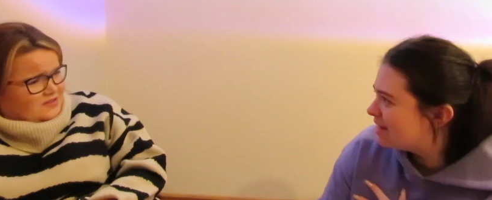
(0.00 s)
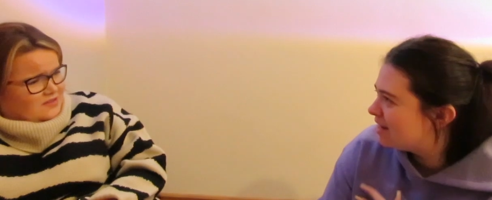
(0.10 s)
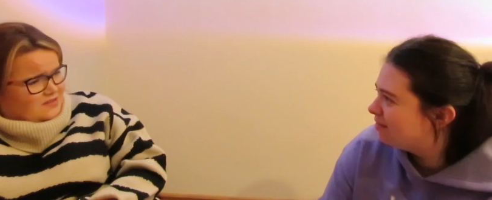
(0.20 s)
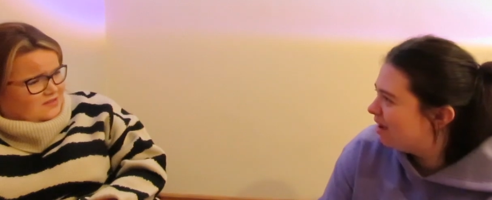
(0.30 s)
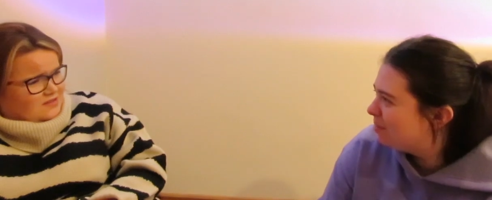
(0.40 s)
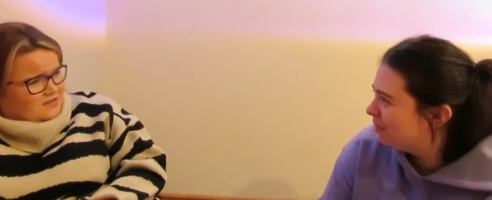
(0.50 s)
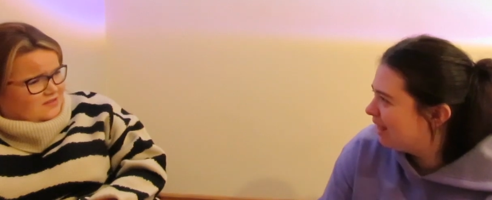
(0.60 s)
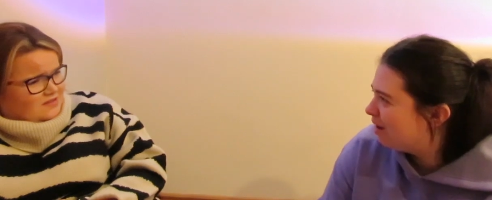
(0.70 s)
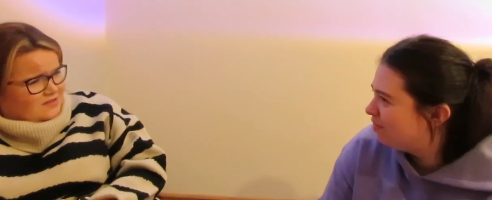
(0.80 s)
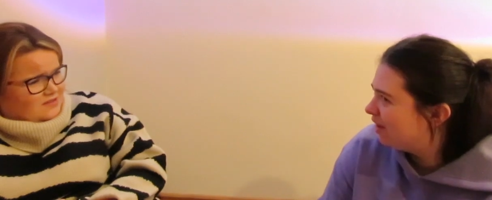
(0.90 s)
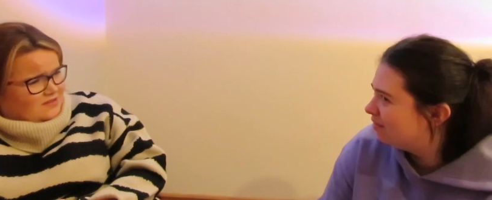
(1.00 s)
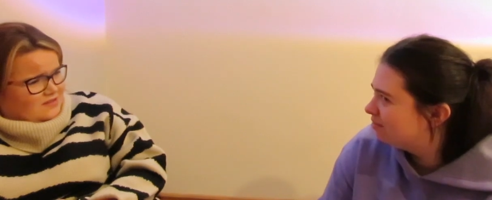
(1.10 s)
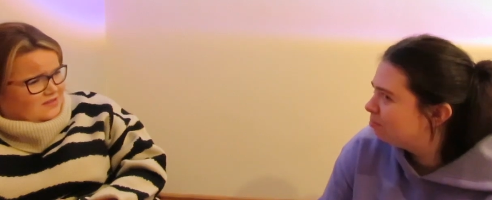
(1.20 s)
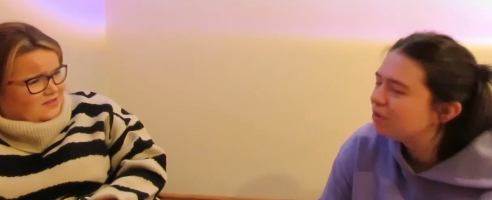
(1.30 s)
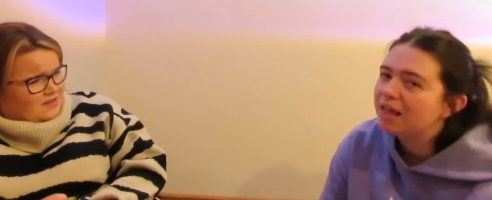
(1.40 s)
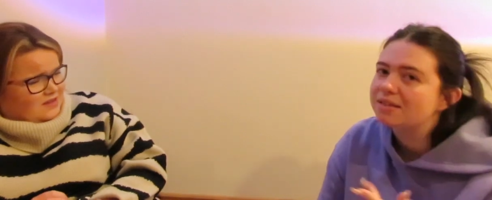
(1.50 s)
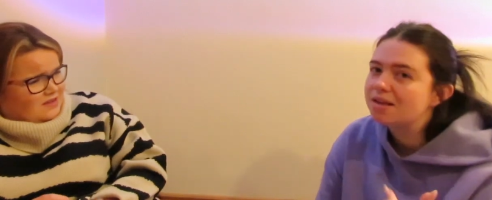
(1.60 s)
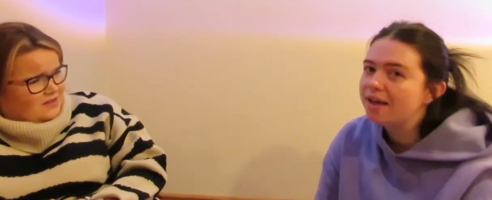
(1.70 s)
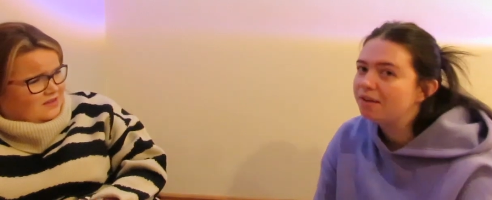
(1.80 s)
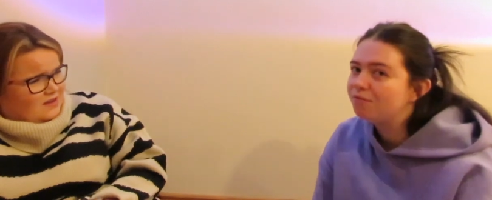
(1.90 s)
Speaker 1: I didn't like the outfit. But that's
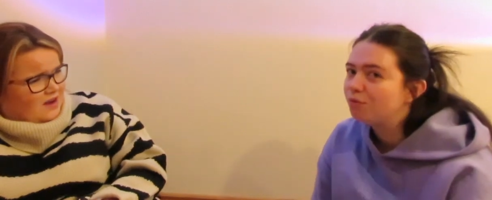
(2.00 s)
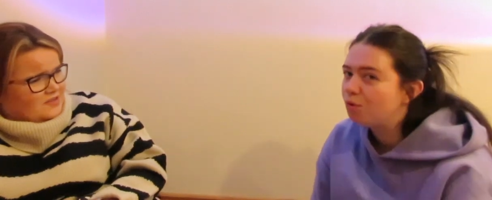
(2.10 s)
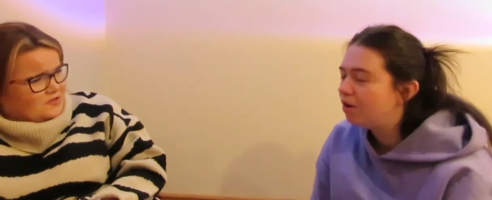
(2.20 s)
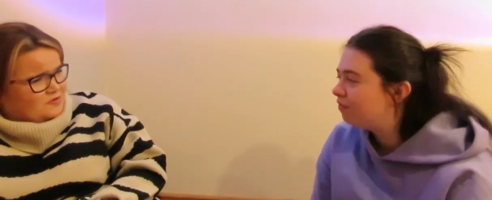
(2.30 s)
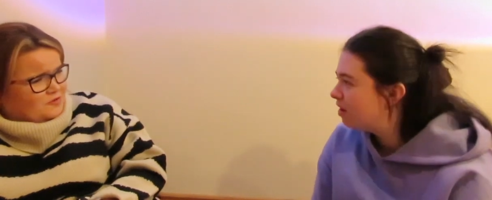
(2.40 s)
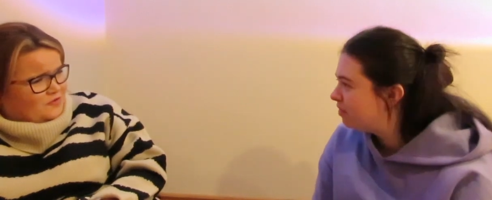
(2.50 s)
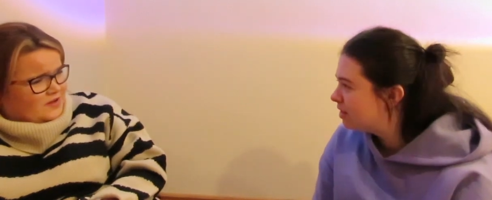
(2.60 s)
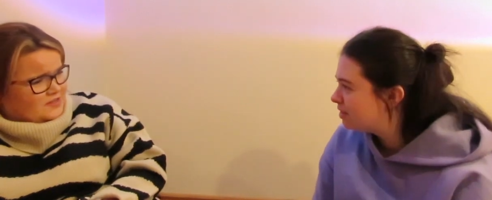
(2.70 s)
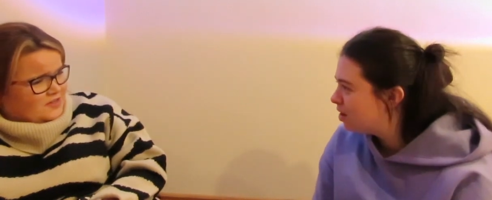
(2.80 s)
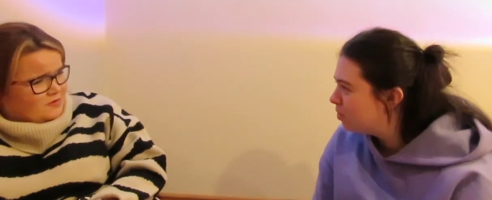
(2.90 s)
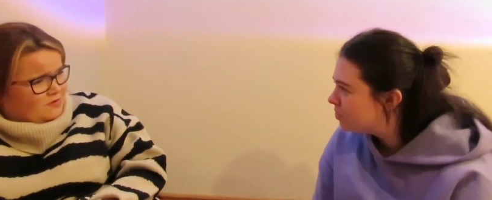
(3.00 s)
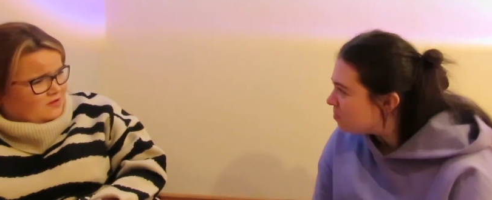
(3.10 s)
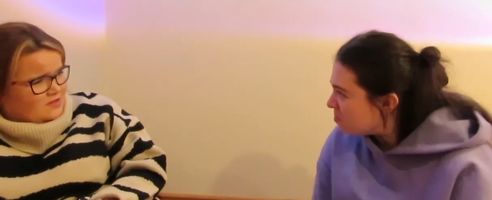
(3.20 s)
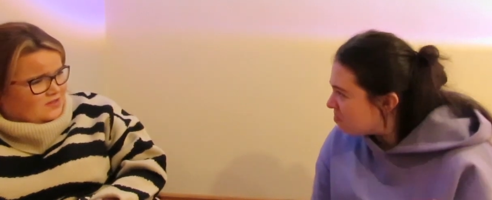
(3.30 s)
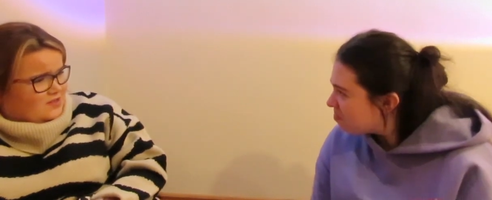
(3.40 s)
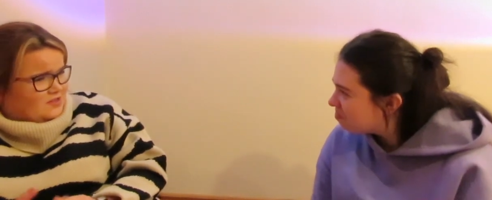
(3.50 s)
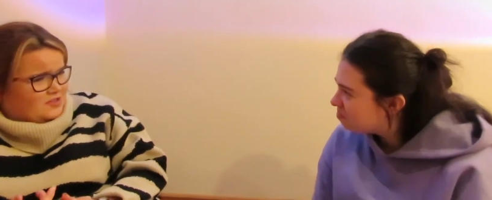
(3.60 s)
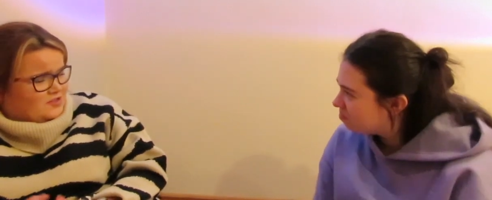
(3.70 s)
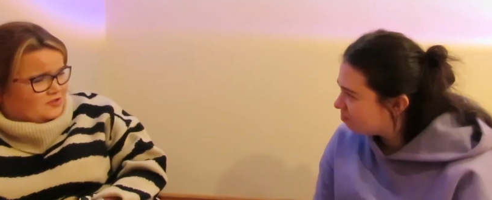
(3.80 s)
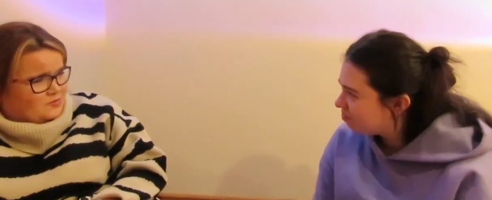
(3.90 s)
like
Speaker 2: 4 or 5 years ago. I think
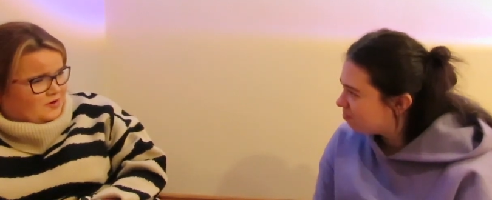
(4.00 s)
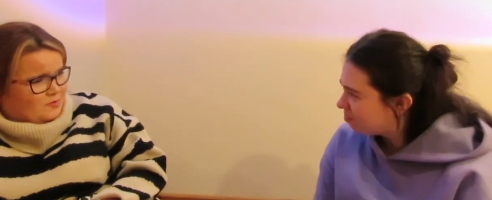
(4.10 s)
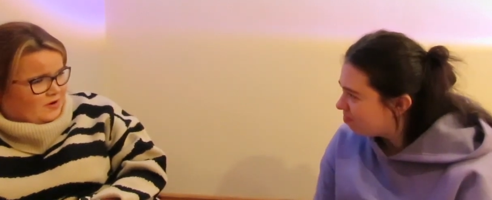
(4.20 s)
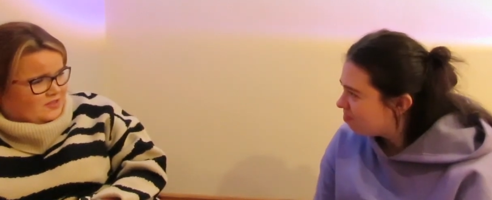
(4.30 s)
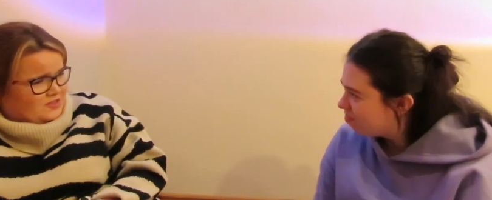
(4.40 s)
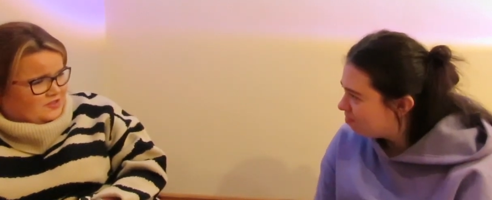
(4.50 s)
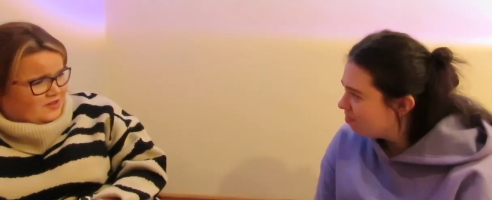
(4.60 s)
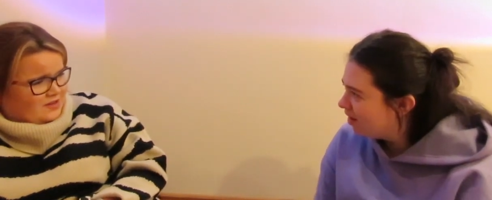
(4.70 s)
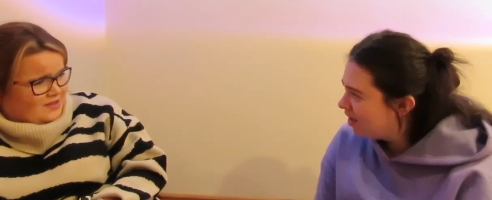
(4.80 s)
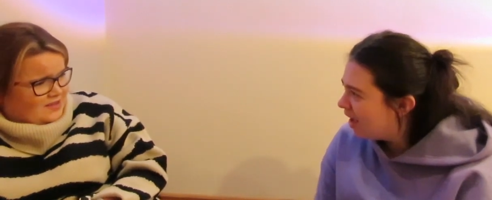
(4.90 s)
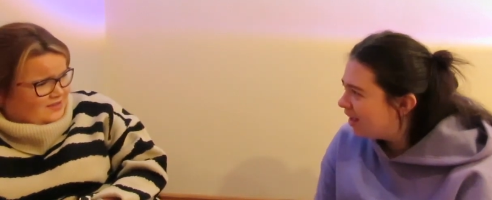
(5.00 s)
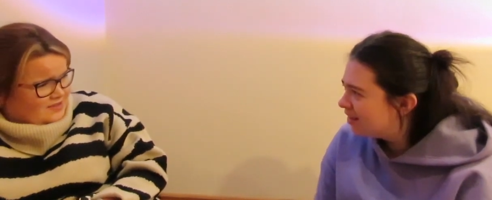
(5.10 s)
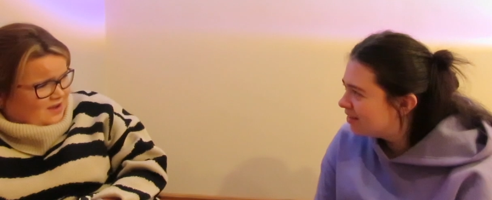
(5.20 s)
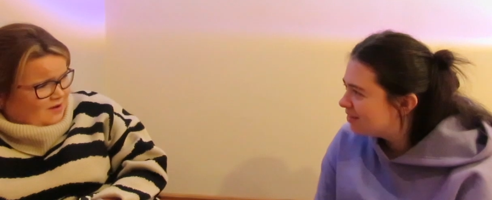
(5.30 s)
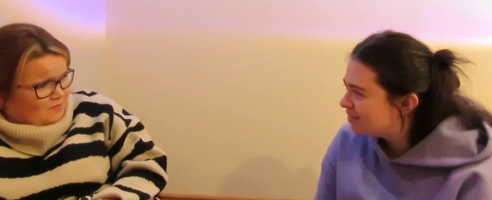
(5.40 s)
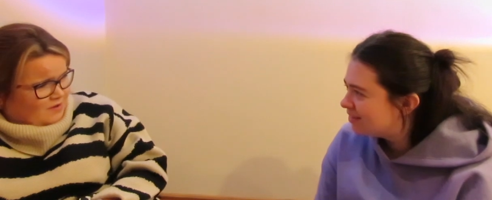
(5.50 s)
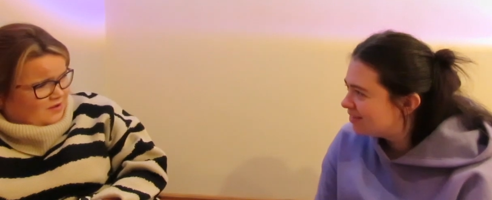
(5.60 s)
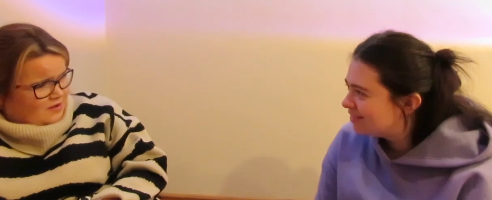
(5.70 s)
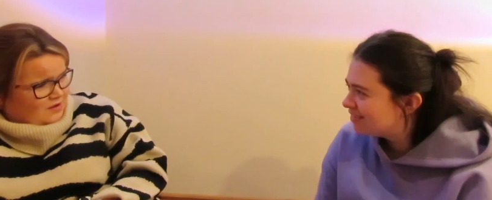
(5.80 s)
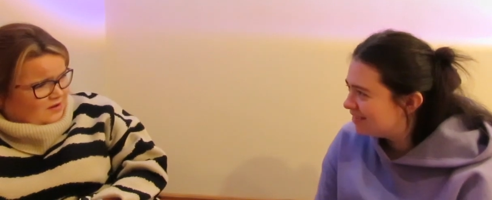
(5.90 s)
she's just wearing a white t-shirt. Like, yeah.
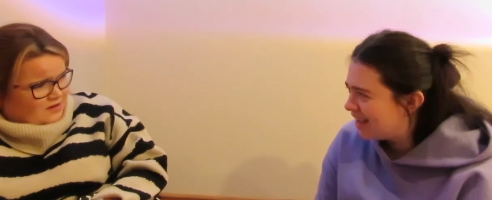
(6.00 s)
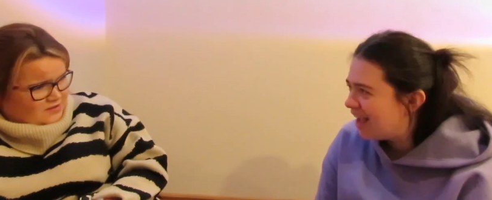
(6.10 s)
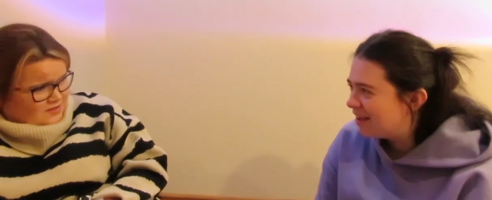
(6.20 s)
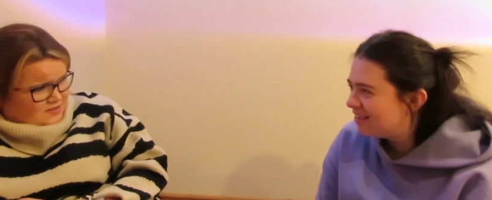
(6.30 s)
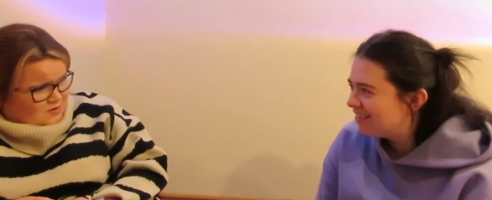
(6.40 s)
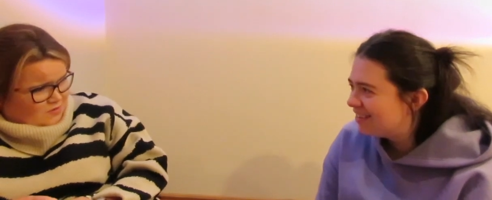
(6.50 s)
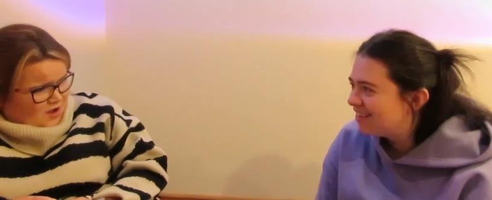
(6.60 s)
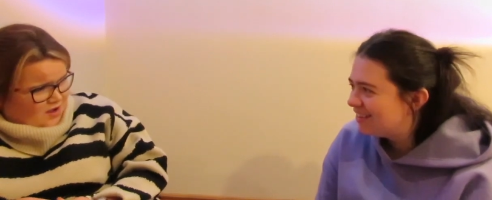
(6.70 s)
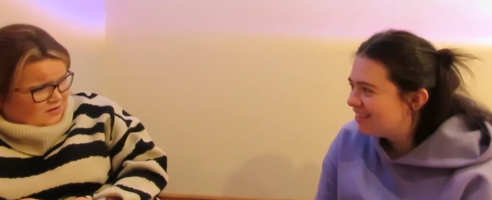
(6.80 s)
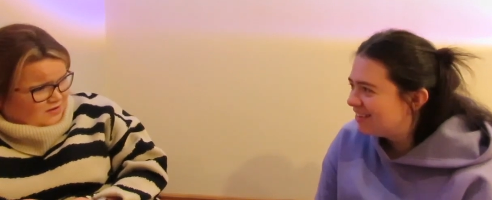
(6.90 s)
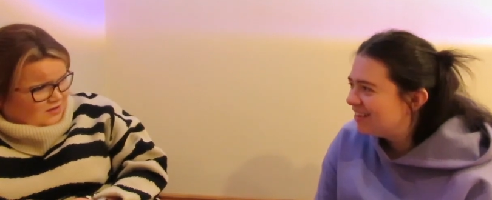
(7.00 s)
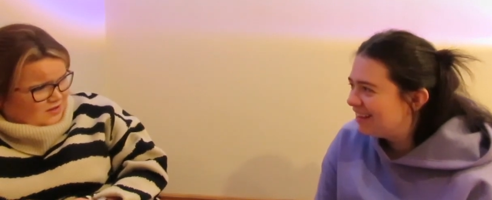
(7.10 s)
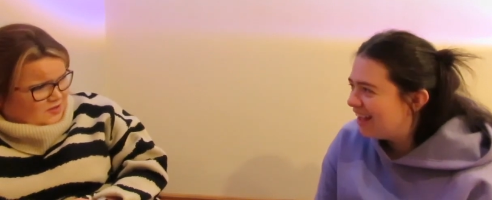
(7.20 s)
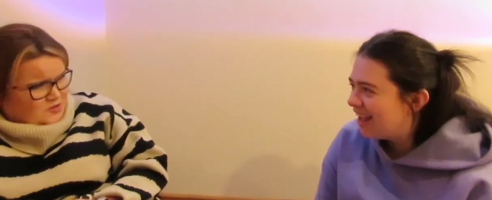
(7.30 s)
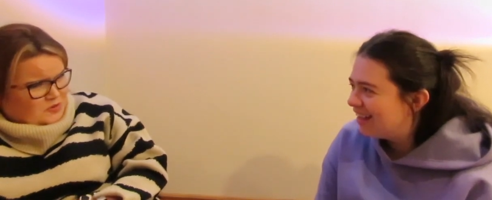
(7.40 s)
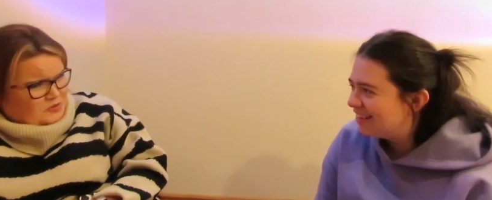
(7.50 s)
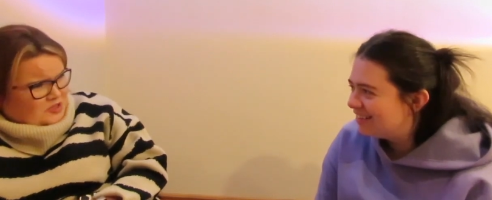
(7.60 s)
Because it's so long. Yeah. Because who